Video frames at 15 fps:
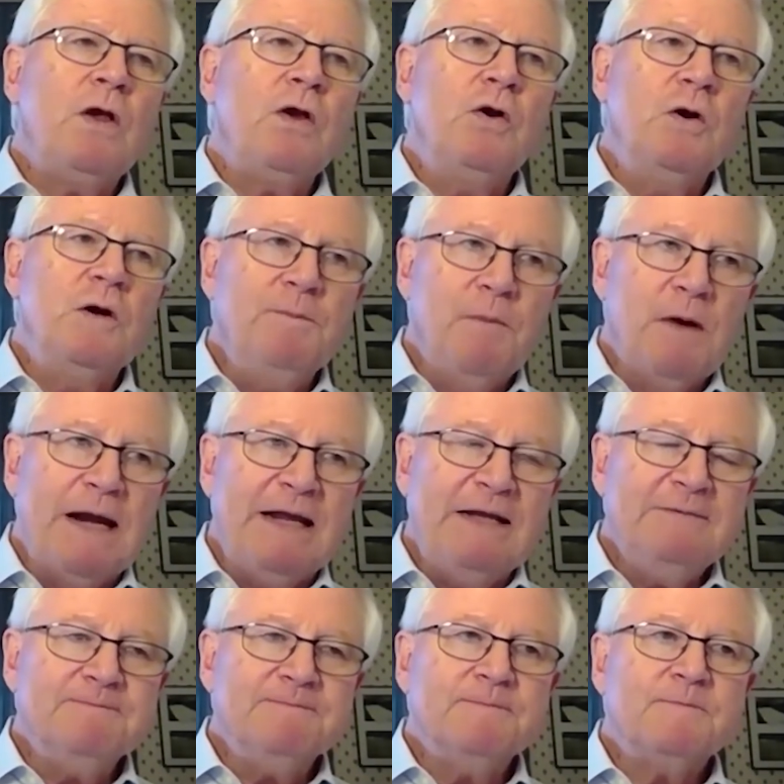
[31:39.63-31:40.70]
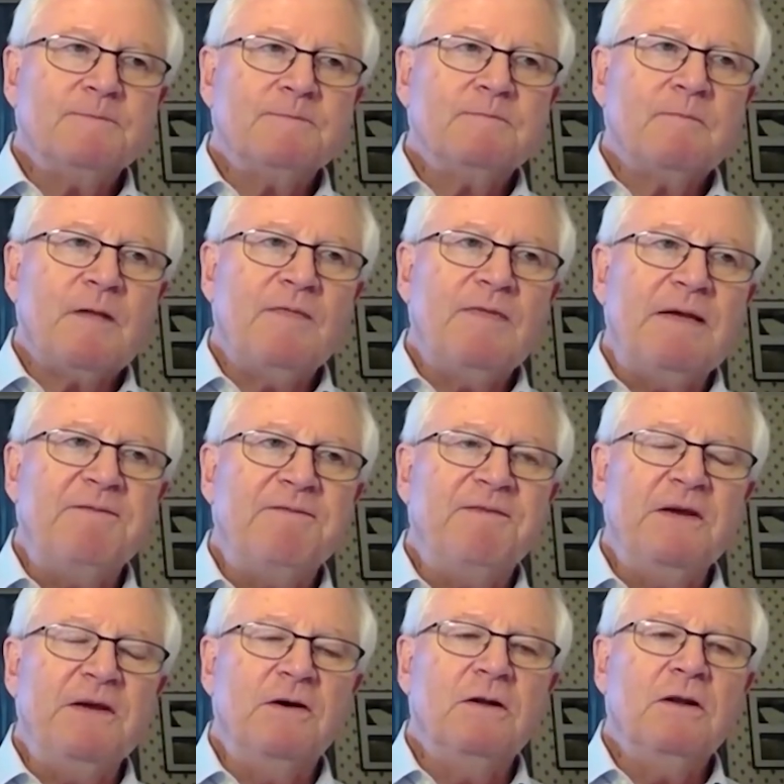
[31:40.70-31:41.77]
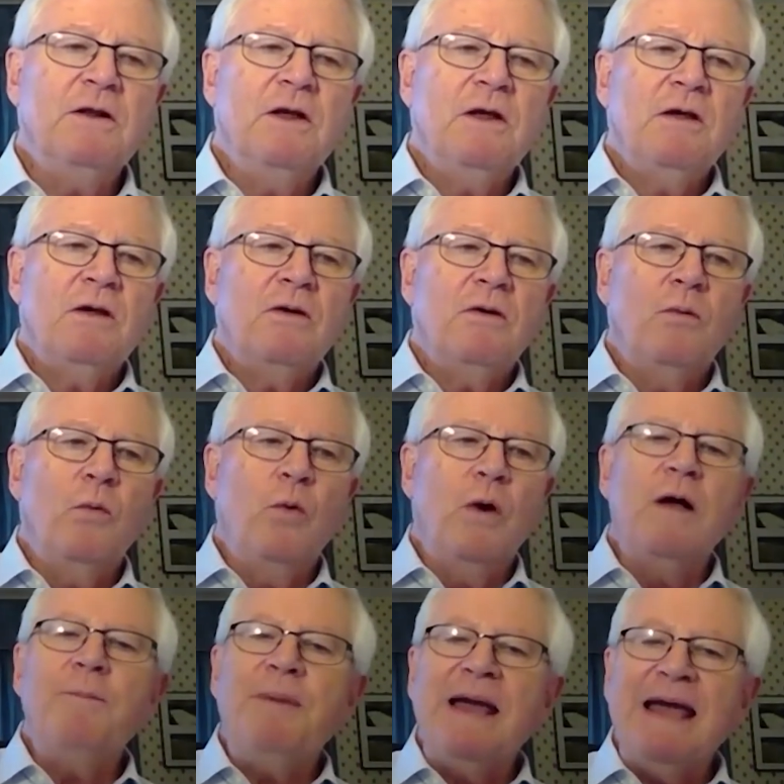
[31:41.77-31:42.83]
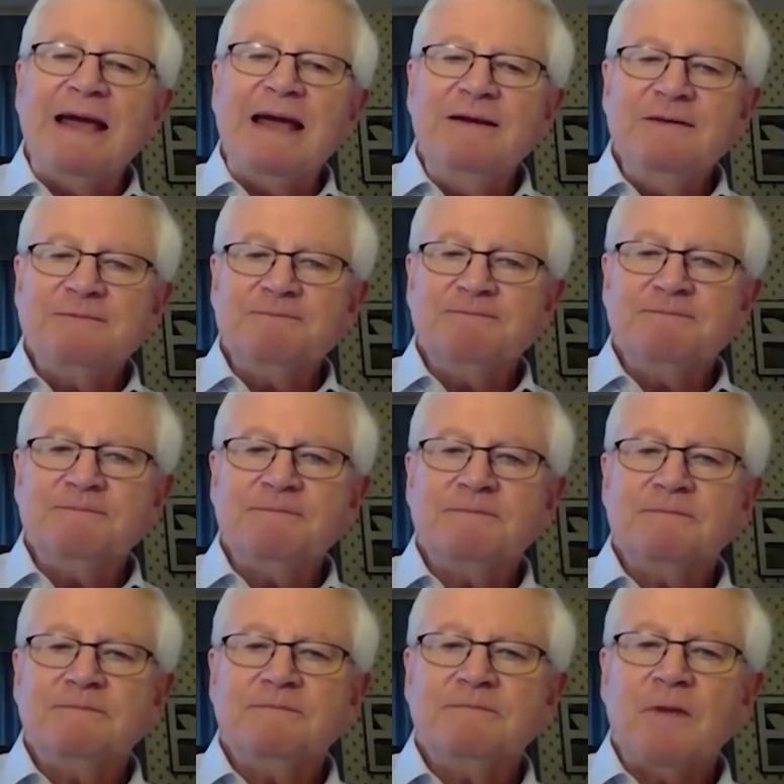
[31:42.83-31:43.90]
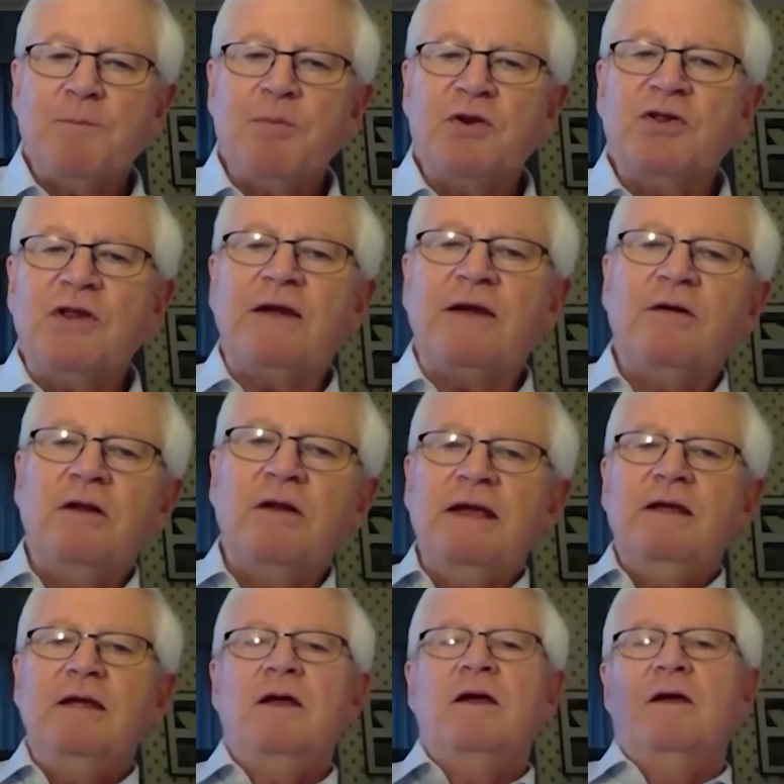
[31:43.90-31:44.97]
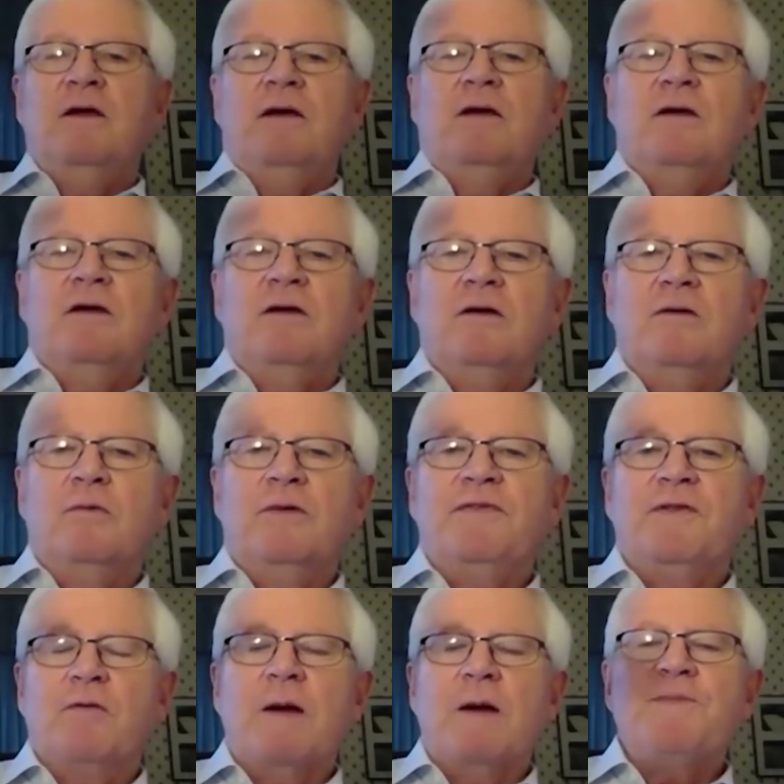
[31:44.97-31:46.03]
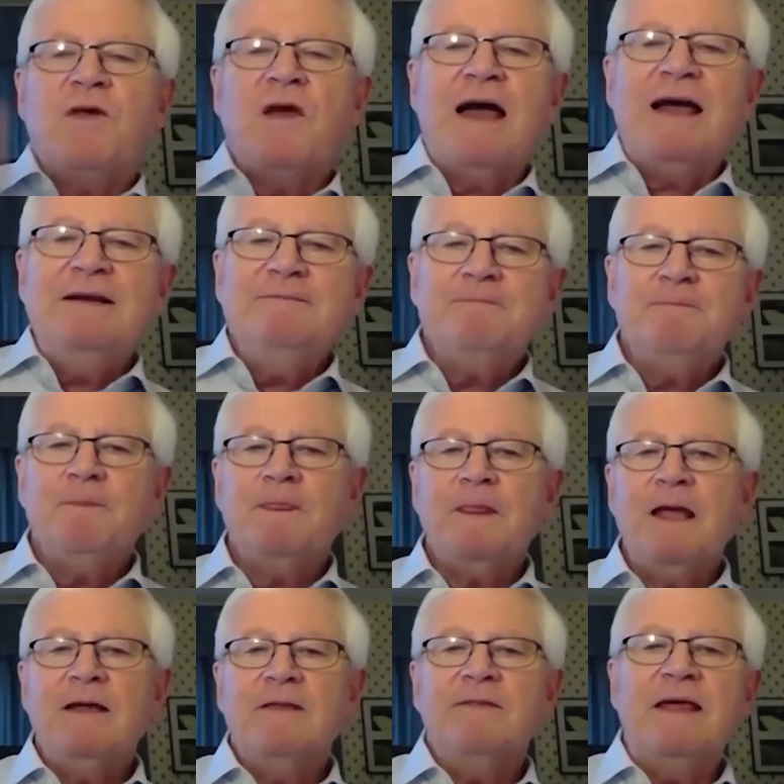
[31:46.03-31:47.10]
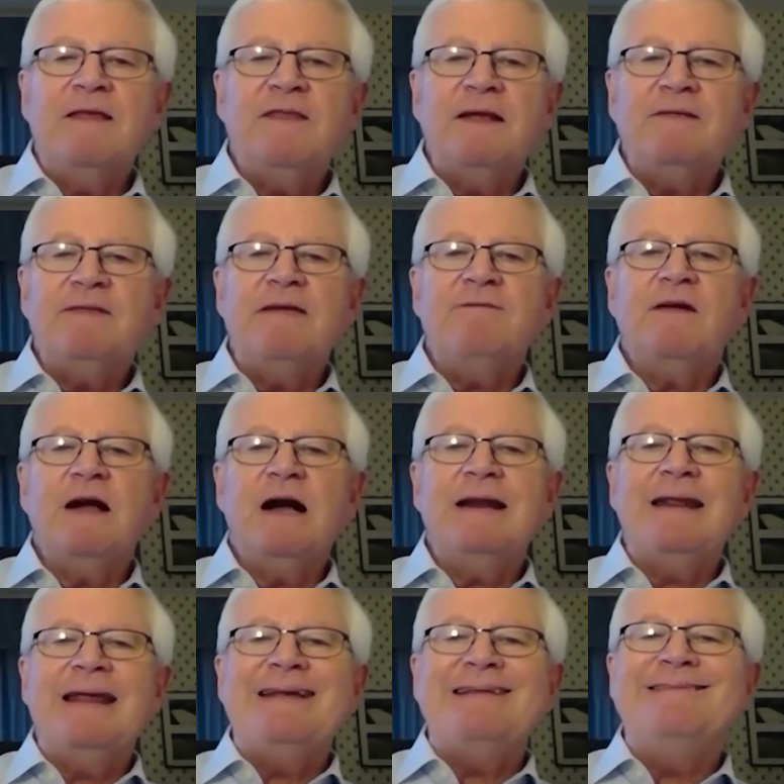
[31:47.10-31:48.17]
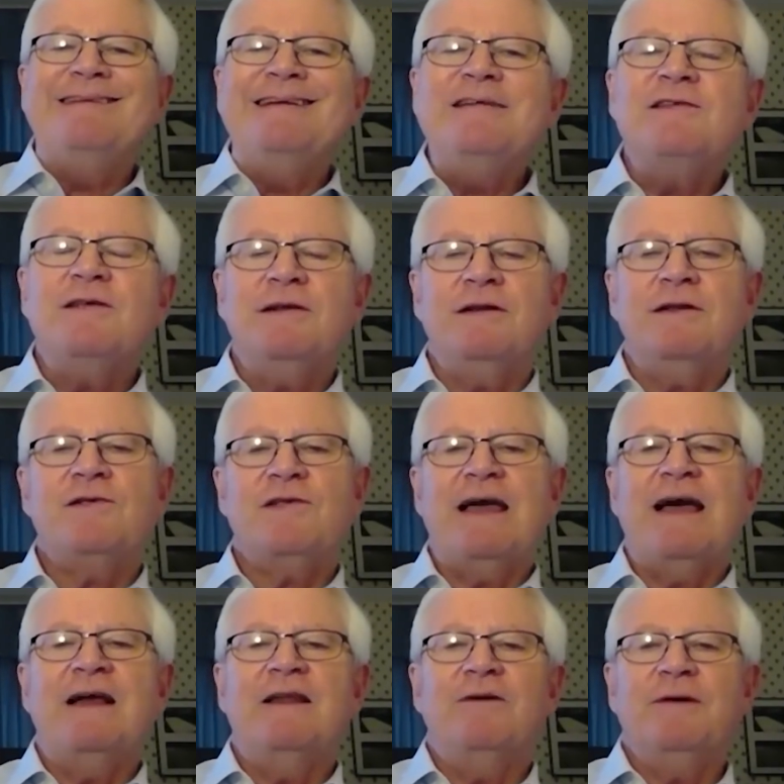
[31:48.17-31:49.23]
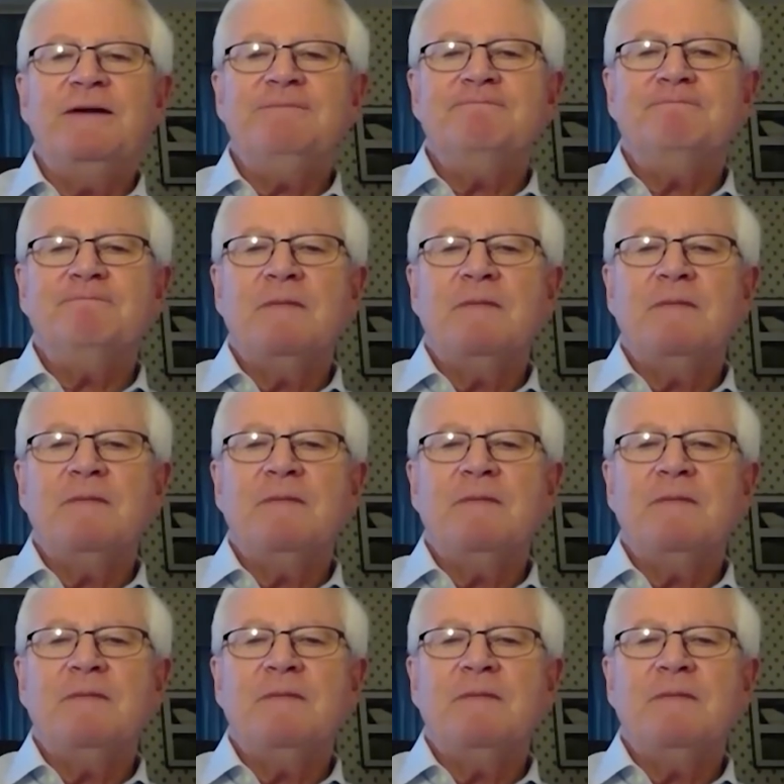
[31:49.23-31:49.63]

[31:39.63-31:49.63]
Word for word: good money, they feel well paid, particularly with their upside. They think they've got a decent salary.